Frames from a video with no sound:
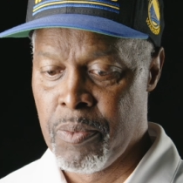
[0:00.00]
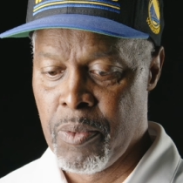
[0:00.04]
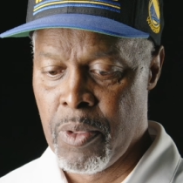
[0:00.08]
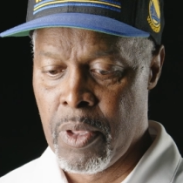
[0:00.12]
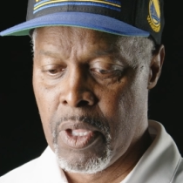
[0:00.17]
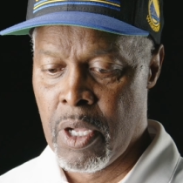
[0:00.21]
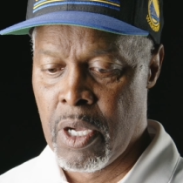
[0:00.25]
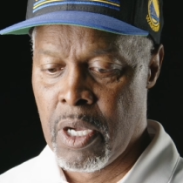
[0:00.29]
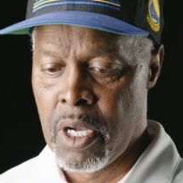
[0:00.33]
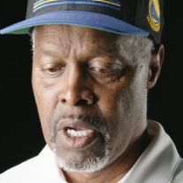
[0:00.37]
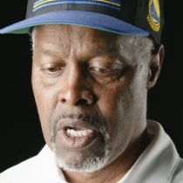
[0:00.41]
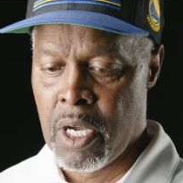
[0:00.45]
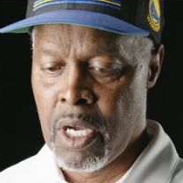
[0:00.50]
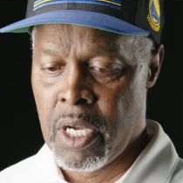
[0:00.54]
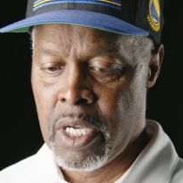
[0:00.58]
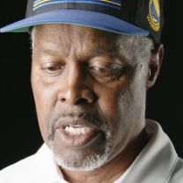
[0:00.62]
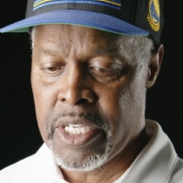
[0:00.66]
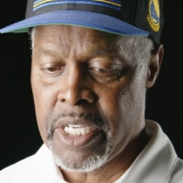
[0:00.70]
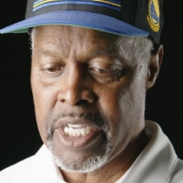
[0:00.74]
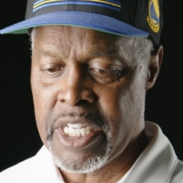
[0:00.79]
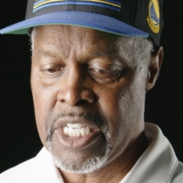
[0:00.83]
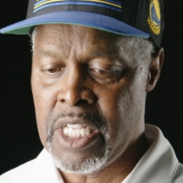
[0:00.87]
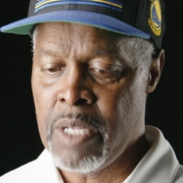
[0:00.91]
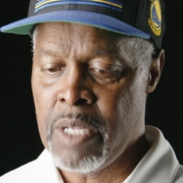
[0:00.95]
For example, if
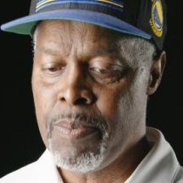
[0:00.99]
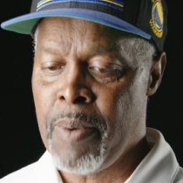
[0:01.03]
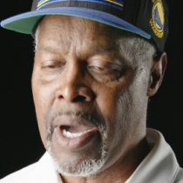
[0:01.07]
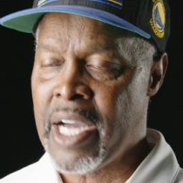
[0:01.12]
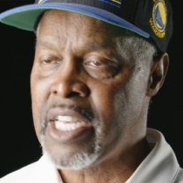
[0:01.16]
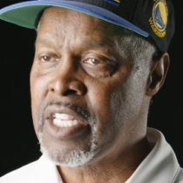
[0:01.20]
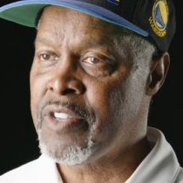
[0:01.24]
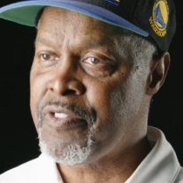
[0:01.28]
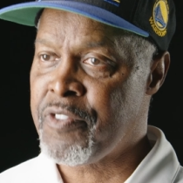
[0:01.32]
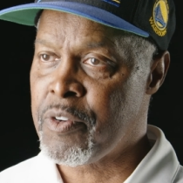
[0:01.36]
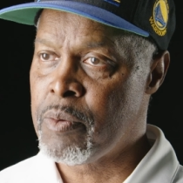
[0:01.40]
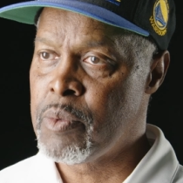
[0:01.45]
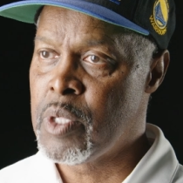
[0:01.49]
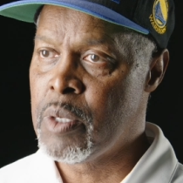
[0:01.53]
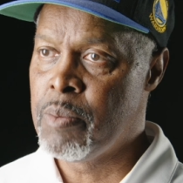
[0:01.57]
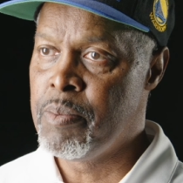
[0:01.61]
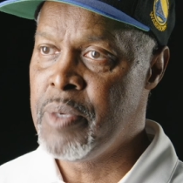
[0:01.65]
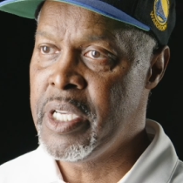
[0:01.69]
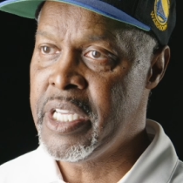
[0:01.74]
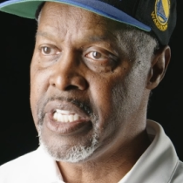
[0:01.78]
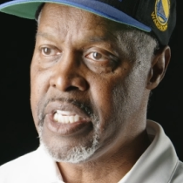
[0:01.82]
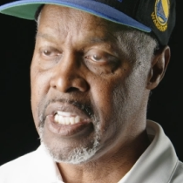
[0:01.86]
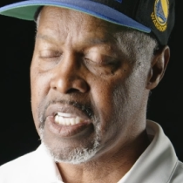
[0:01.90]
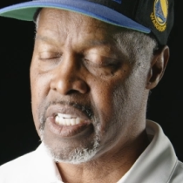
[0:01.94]
I shoot interviews at a
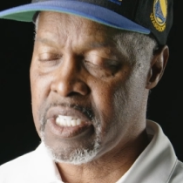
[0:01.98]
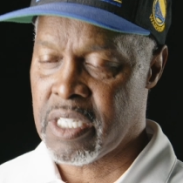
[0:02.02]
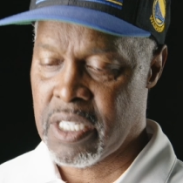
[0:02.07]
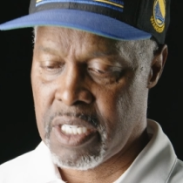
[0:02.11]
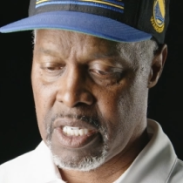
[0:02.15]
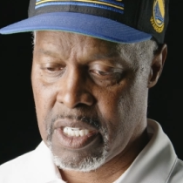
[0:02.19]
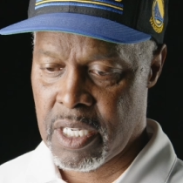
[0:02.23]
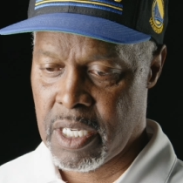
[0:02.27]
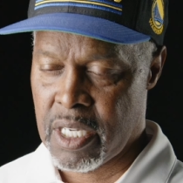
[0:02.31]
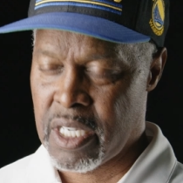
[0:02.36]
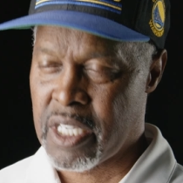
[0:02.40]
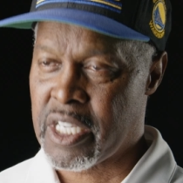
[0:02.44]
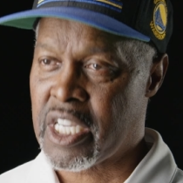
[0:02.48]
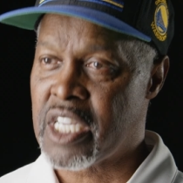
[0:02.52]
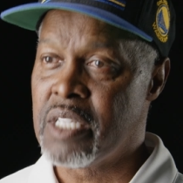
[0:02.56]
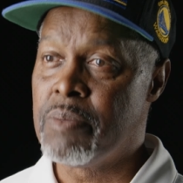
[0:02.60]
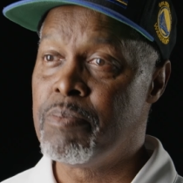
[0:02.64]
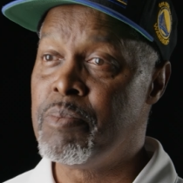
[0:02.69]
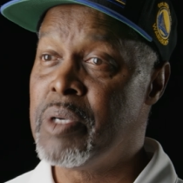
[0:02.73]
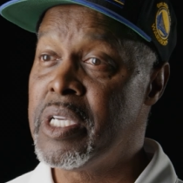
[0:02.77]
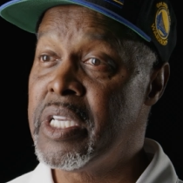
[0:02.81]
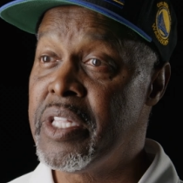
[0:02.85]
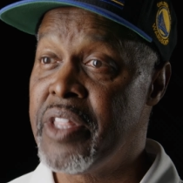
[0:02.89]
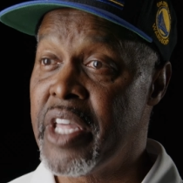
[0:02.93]
lower index for
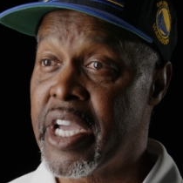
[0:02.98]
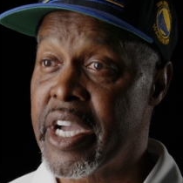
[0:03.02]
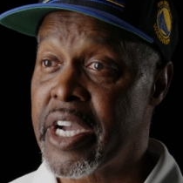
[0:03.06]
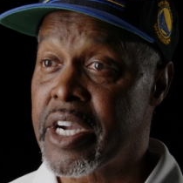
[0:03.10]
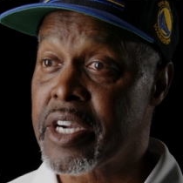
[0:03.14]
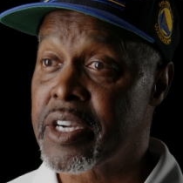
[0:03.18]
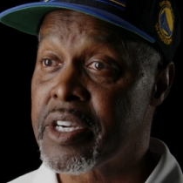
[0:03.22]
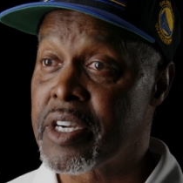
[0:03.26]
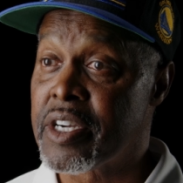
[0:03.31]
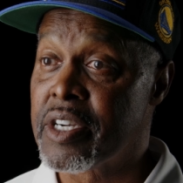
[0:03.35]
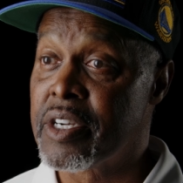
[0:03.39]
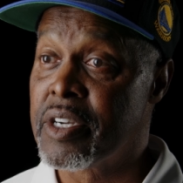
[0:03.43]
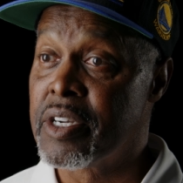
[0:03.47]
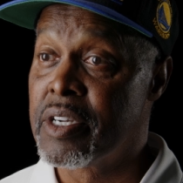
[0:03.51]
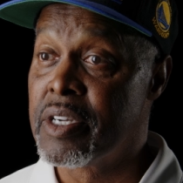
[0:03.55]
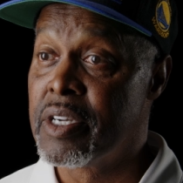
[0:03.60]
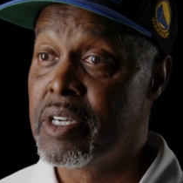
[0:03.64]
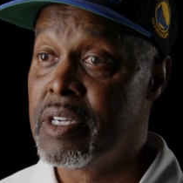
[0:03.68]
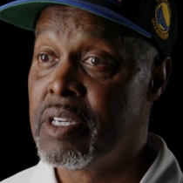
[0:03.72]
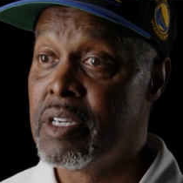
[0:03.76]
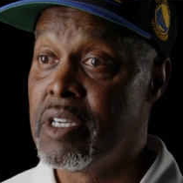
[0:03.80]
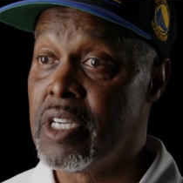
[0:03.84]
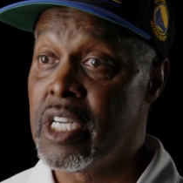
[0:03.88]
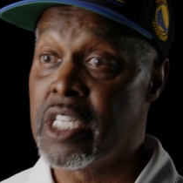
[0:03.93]
squeaky clean
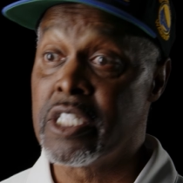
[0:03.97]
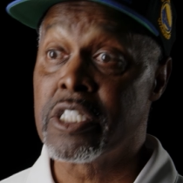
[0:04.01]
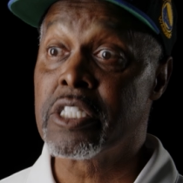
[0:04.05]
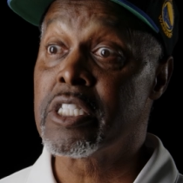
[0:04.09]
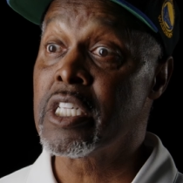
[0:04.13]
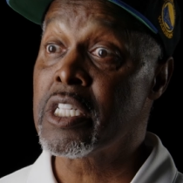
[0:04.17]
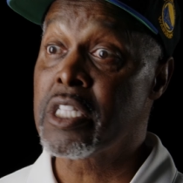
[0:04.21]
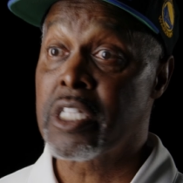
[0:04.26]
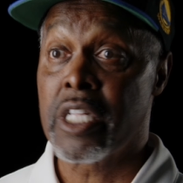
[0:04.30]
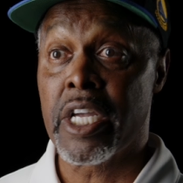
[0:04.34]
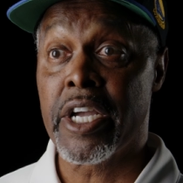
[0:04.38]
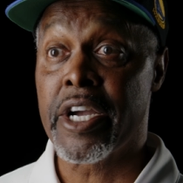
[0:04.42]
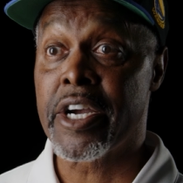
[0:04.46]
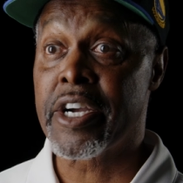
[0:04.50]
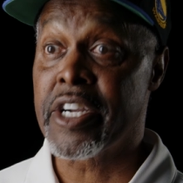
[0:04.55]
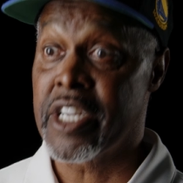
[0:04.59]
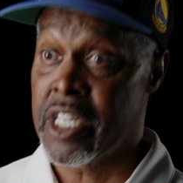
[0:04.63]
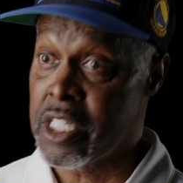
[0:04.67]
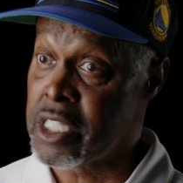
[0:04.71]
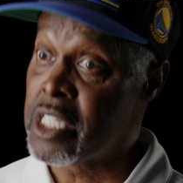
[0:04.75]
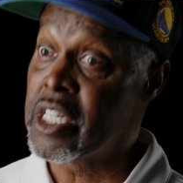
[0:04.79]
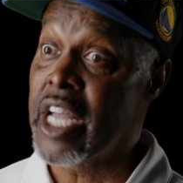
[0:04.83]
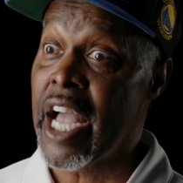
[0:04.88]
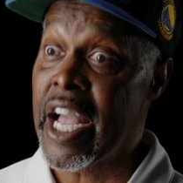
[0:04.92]
shadows. This makes it
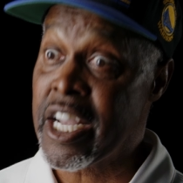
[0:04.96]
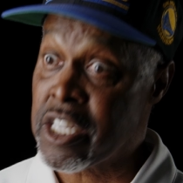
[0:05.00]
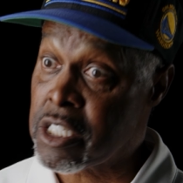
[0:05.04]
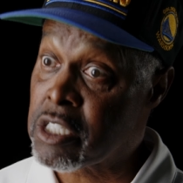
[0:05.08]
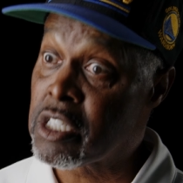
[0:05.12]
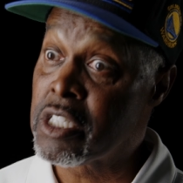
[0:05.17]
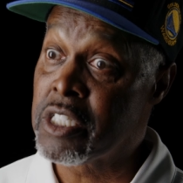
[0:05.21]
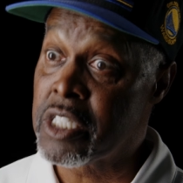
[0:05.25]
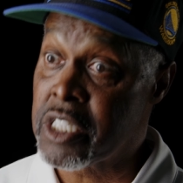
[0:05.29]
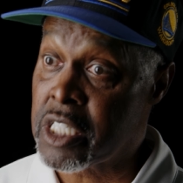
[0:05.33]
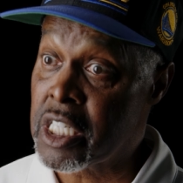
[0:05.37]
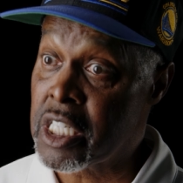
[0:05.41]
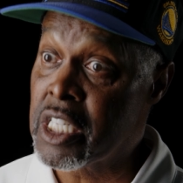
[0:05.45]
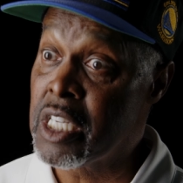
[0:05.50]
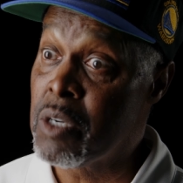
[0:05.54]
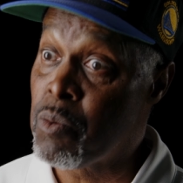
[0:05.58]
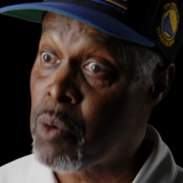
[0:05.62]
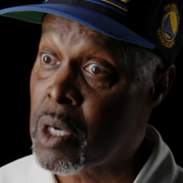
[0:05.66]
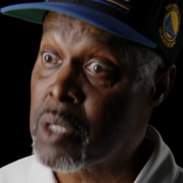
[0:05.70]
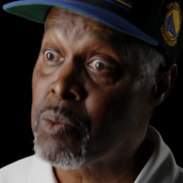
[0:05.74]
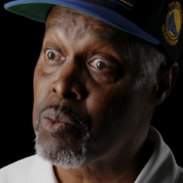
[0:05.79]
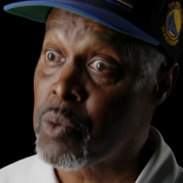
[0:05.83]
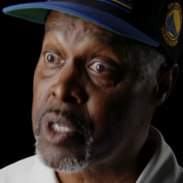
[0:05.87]
really turnkey for the